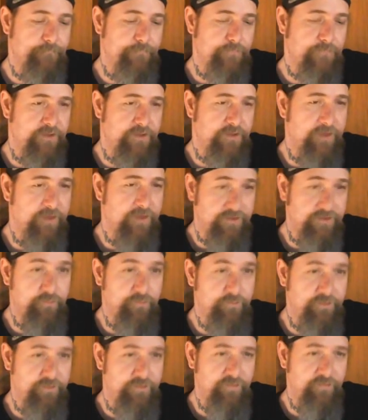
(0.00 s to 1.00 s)
connect
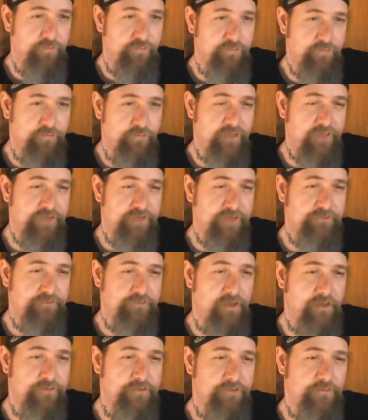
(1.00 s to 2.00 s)
with the
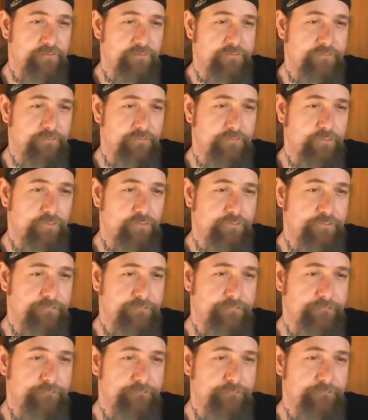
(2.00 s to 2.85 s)
astrological symbols.